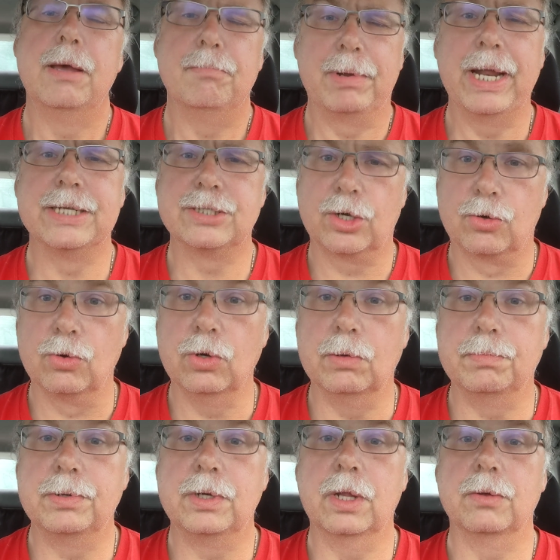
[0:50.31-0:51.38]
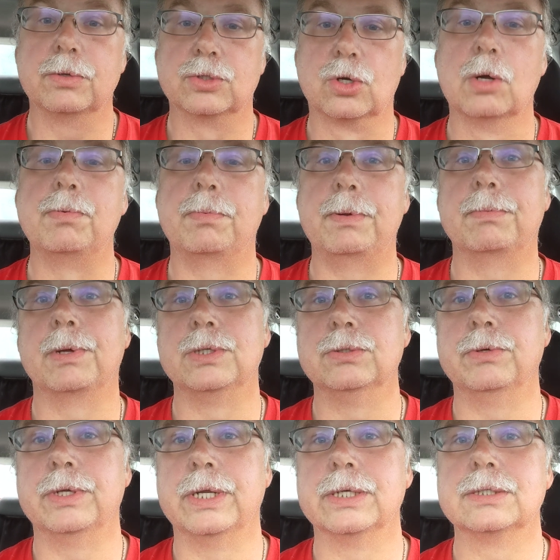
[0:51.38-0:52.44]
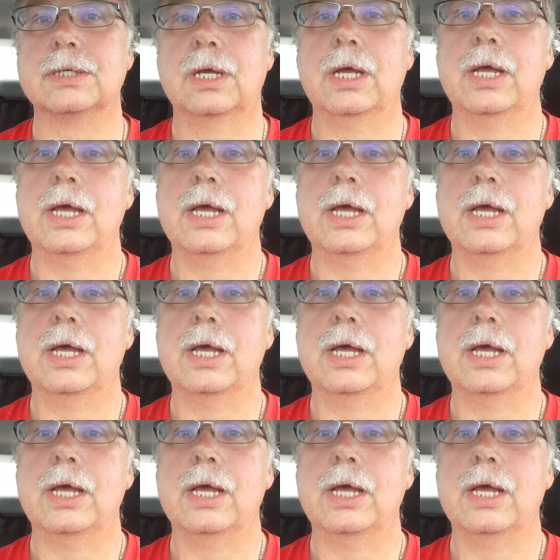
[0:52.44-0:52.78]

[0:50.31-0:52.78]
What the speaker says: but as a group. Now, there's a group of people that are doing this.